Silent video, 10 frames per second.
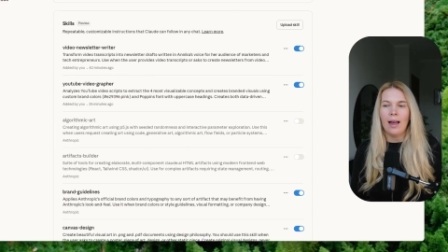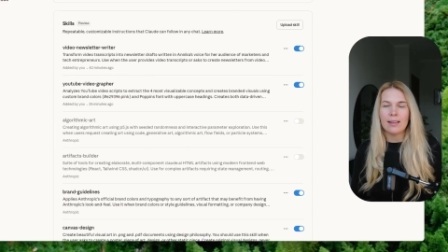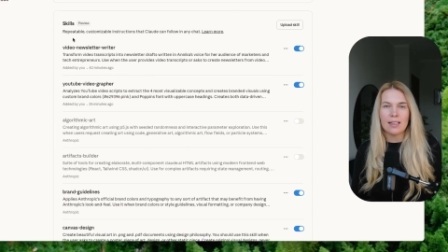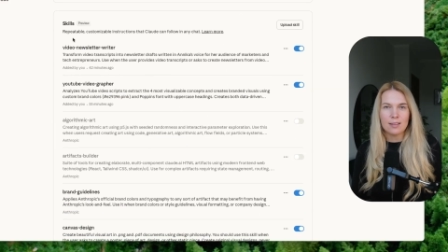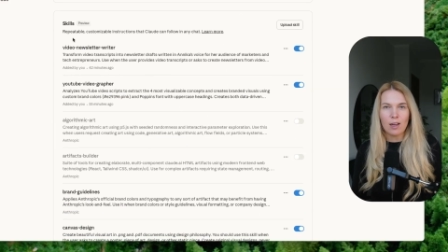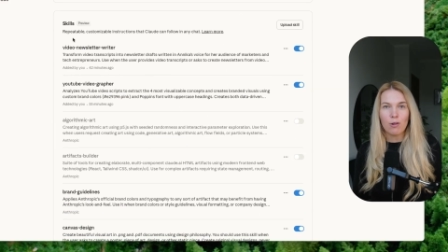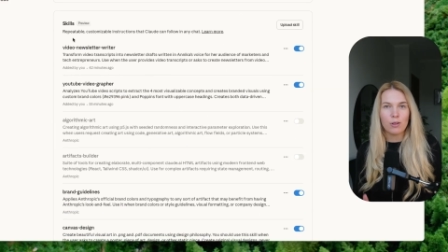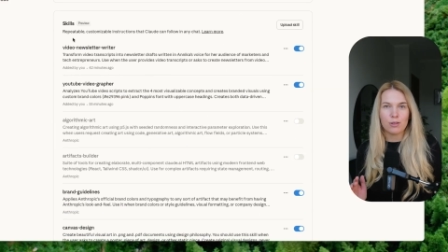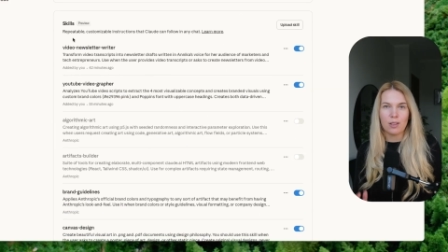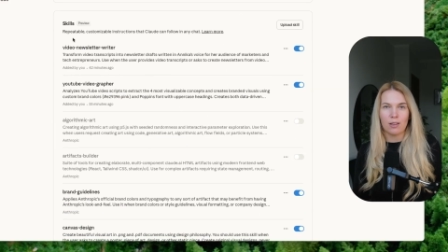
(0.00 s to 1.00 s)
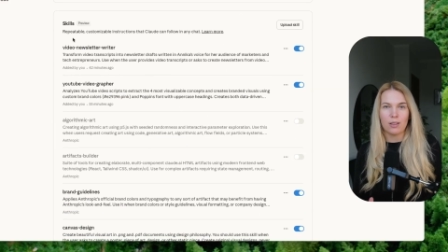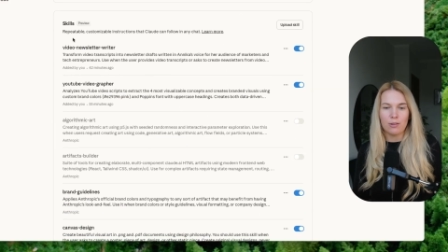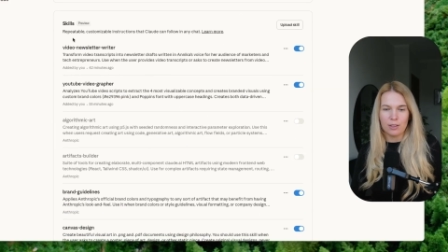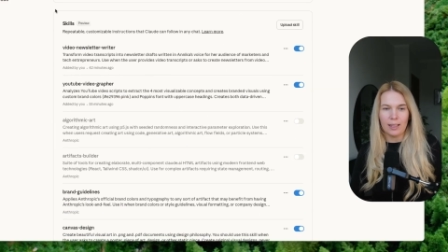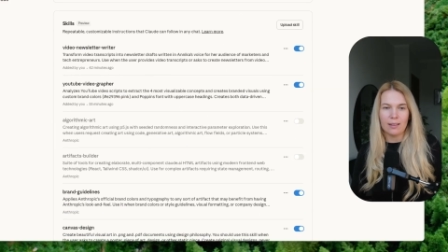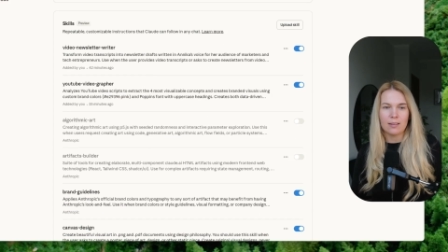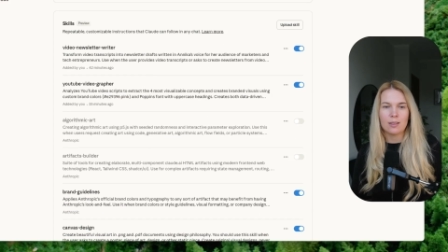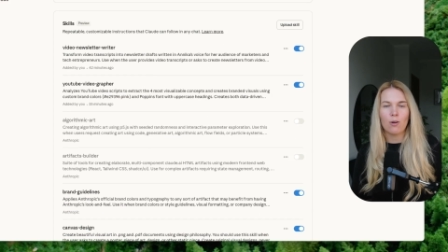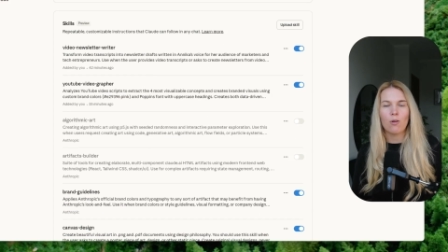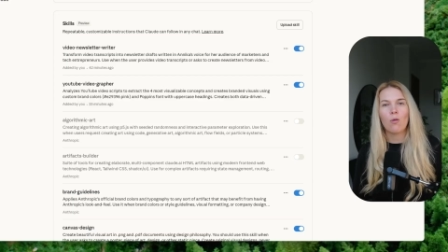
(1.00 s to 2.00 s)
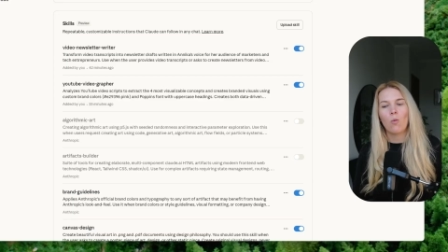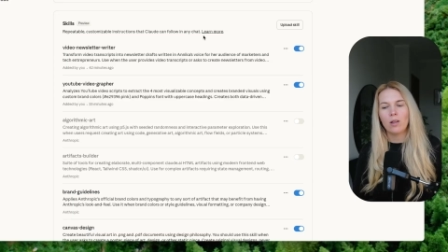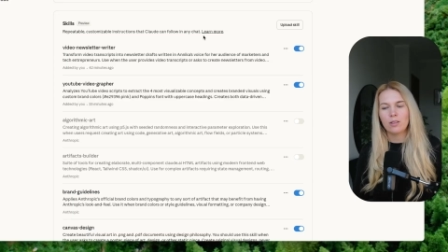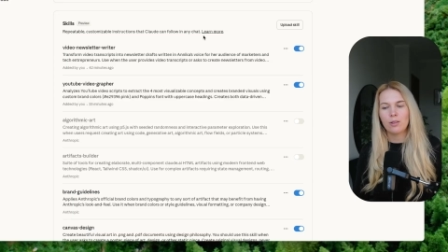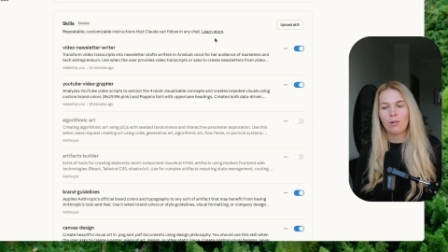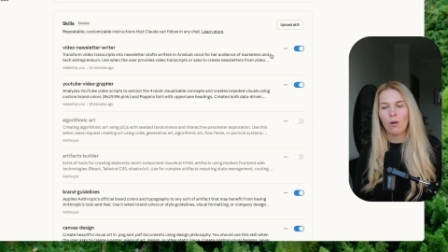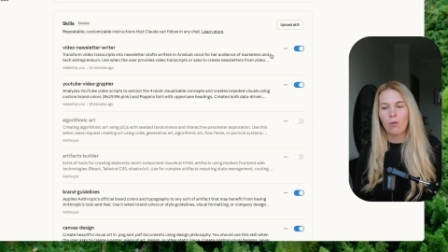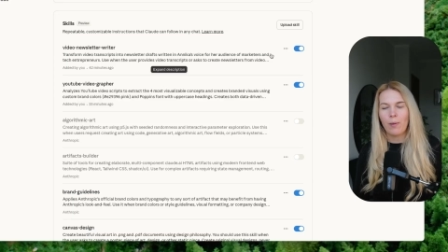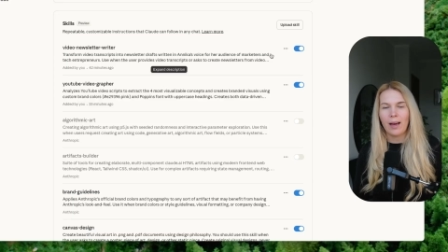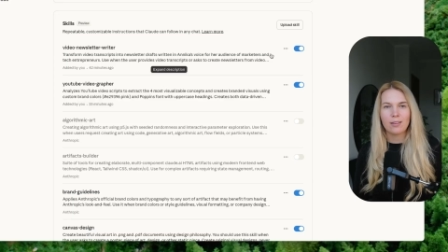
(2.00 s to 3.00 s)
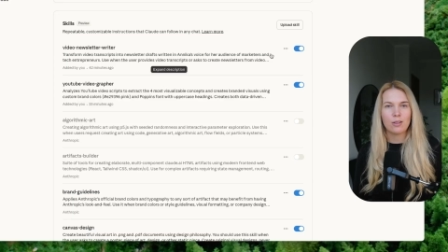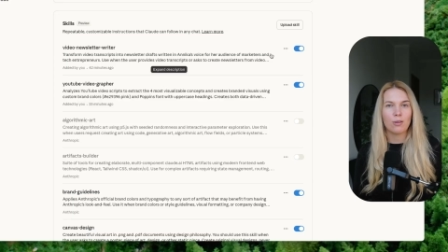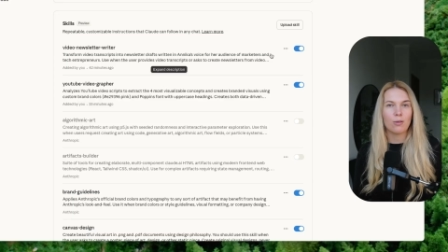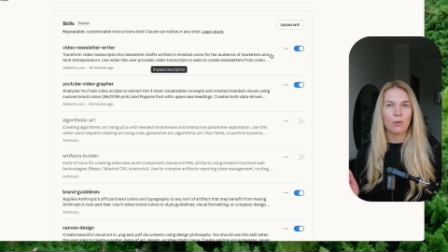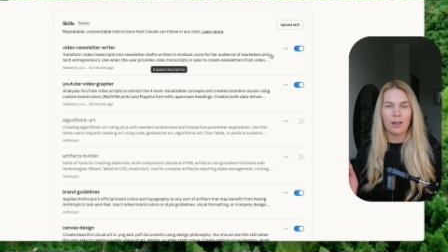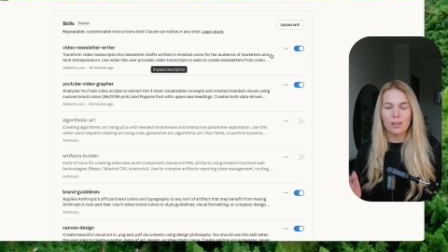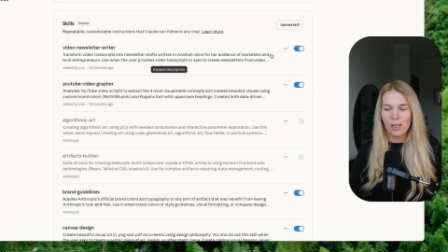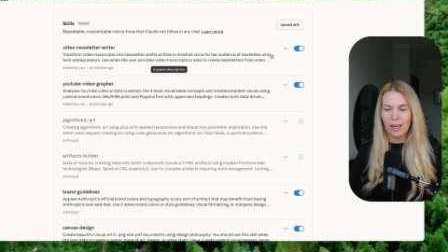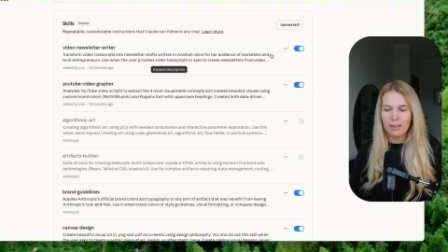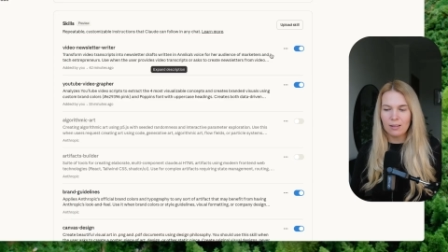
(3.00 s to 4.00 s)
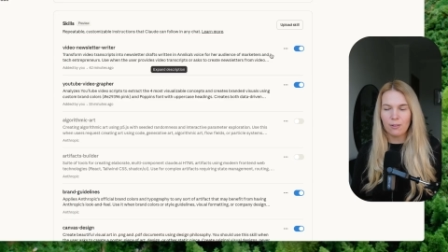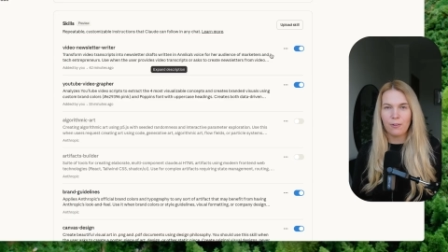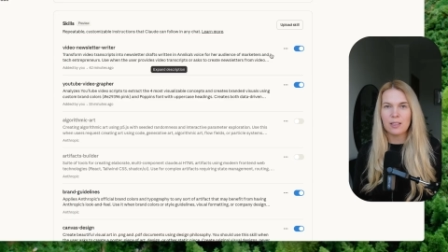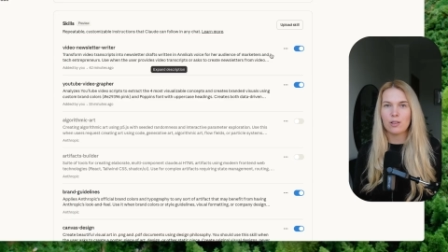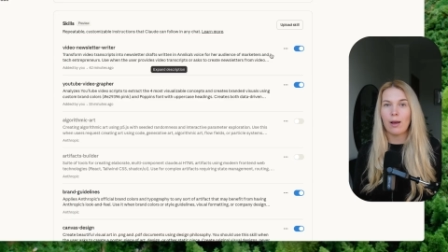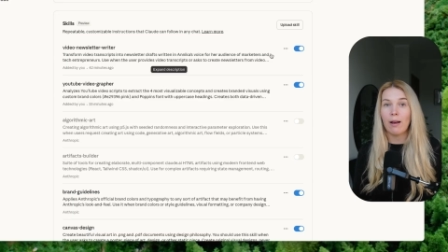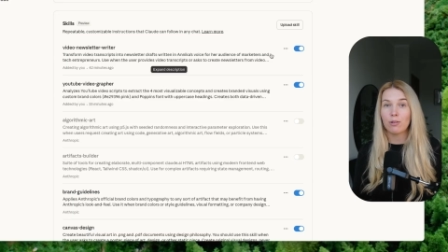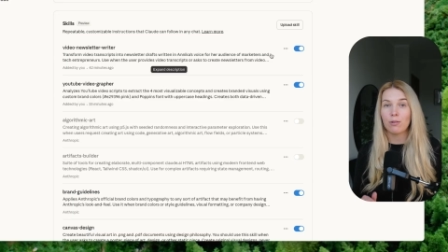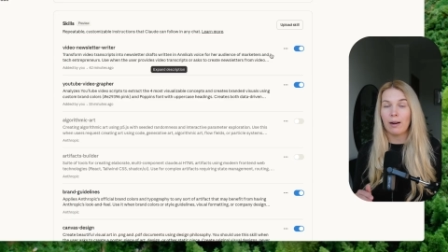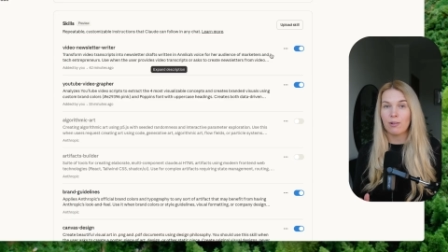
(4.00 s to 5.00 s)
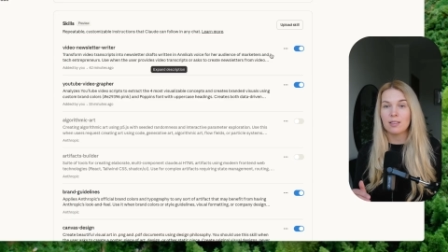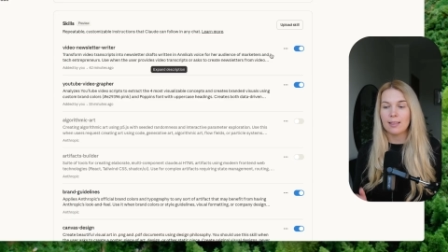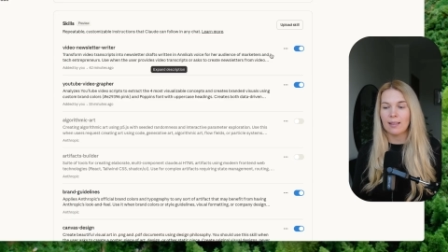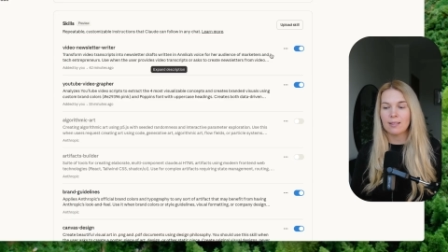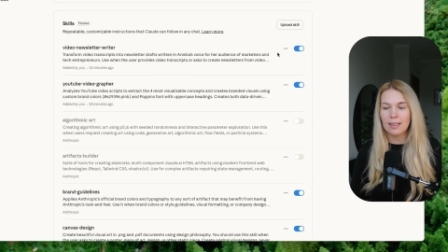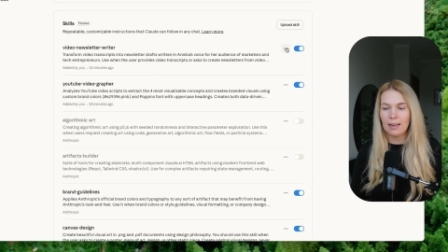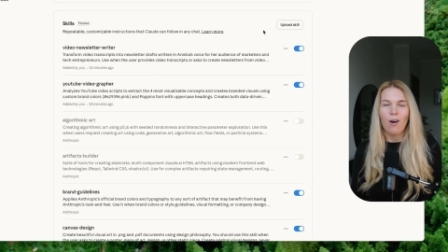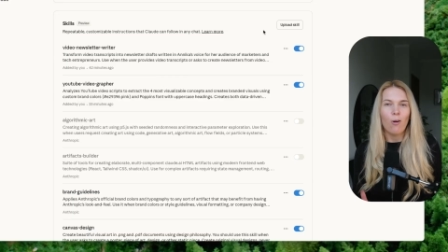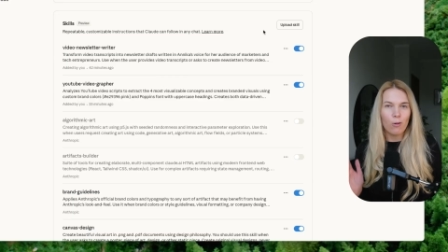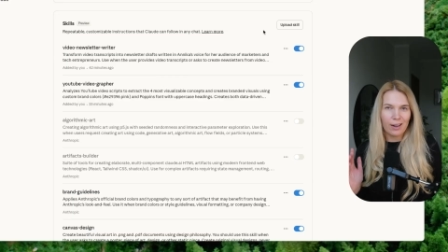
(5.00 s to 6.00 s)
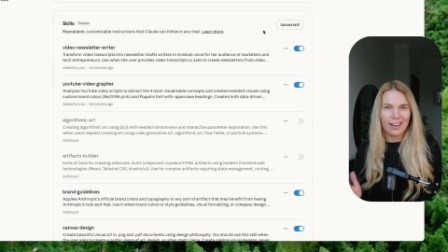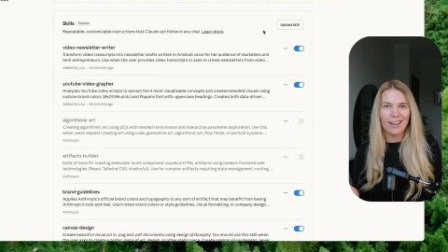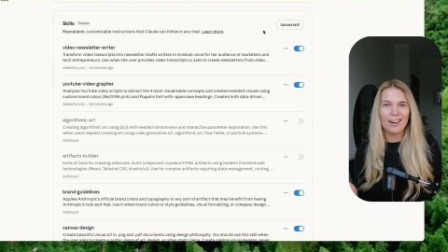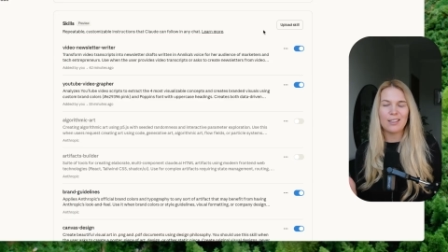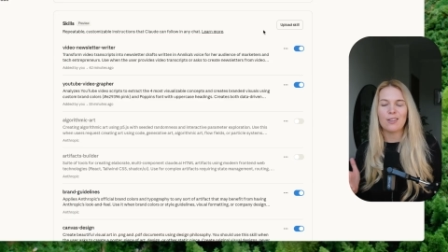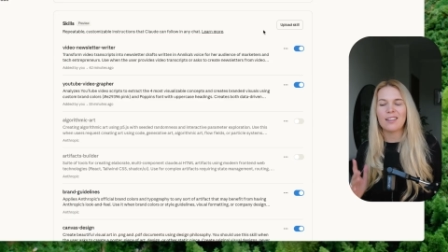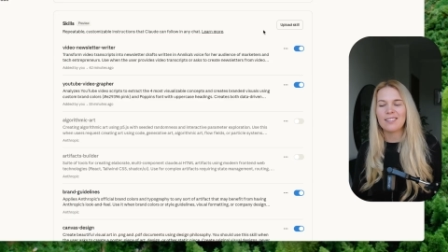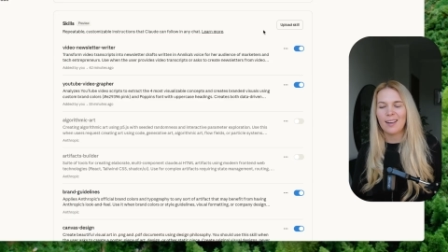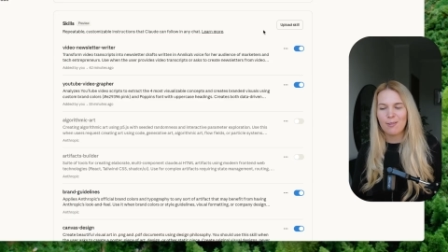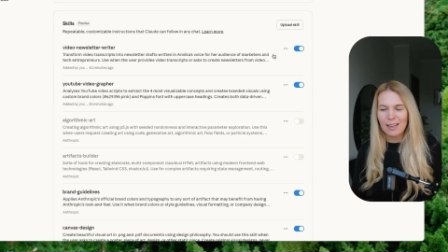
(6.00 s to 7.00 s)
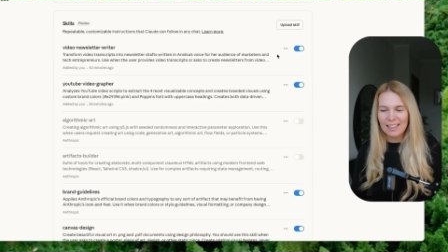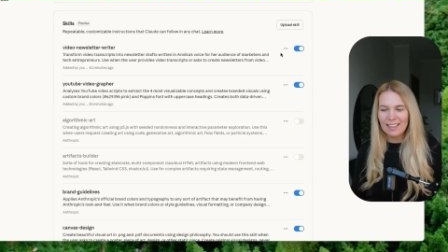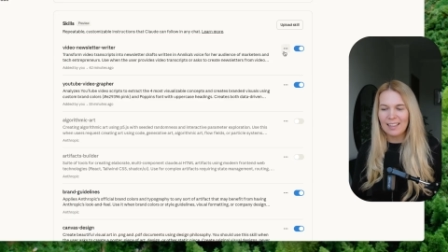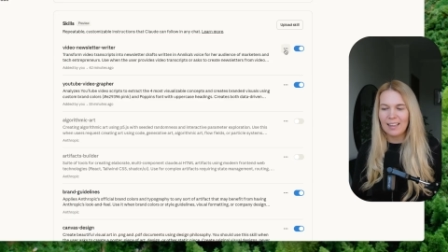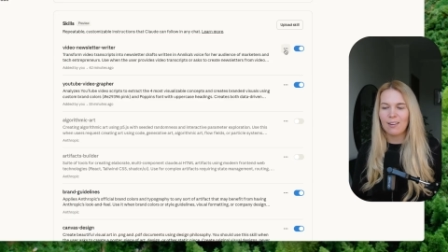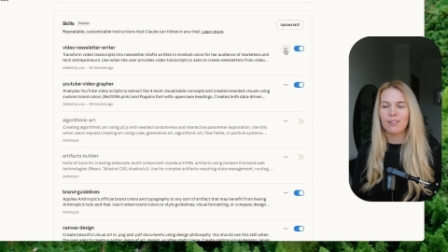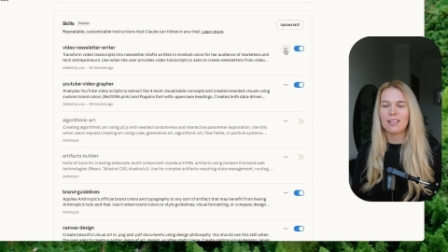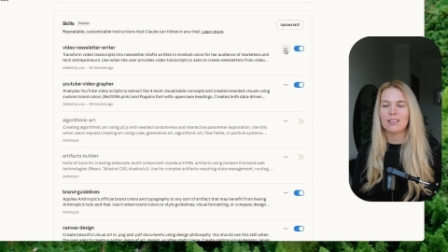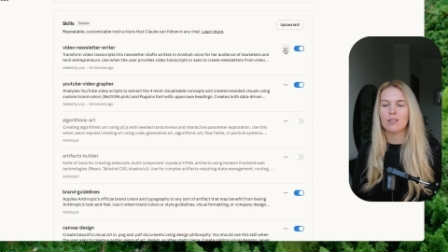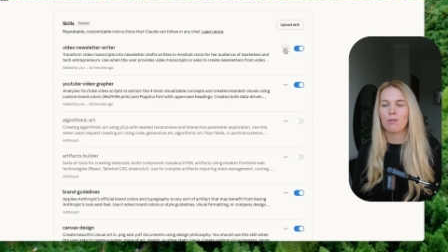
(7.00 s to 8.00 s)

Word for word: and that's how you start using it so once you go back to a chat interface you have to reference that skill or here you can directly click on these